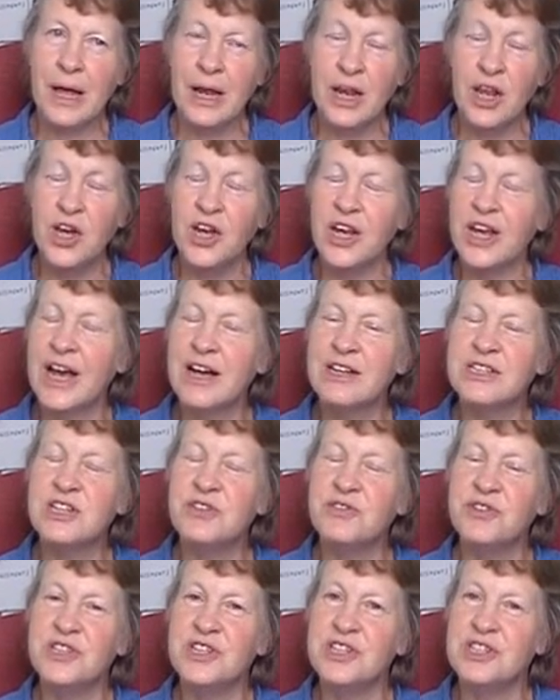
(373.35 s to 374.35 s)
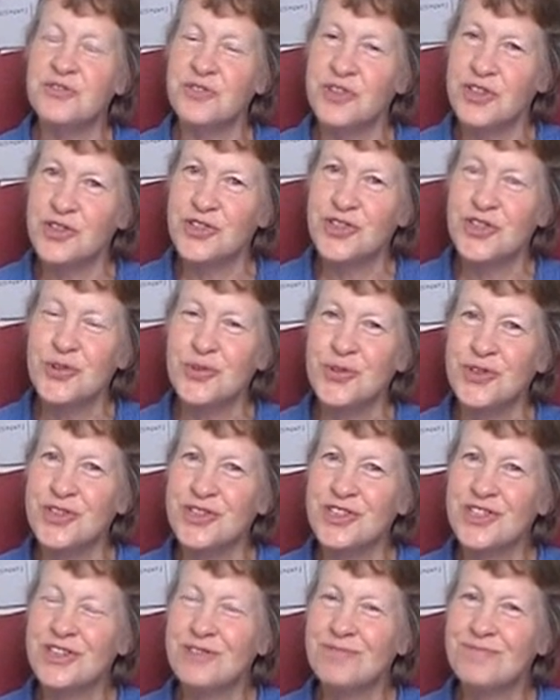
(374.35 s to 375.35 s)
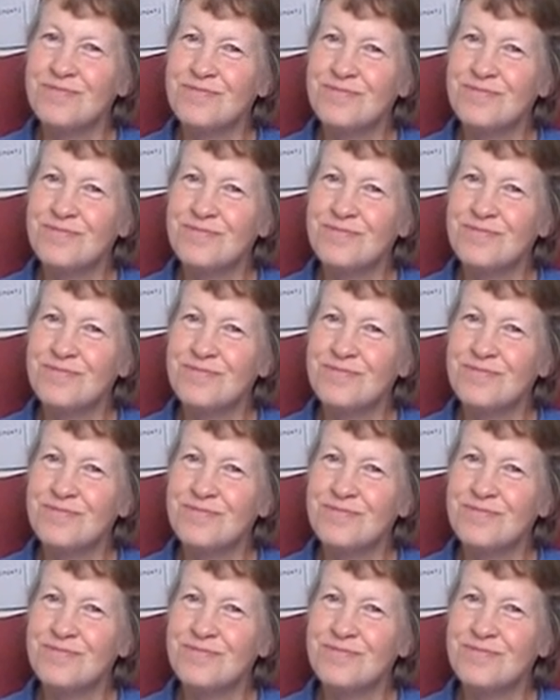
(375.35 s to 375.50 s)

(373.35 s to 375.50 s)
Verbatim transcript: learning activities for your students?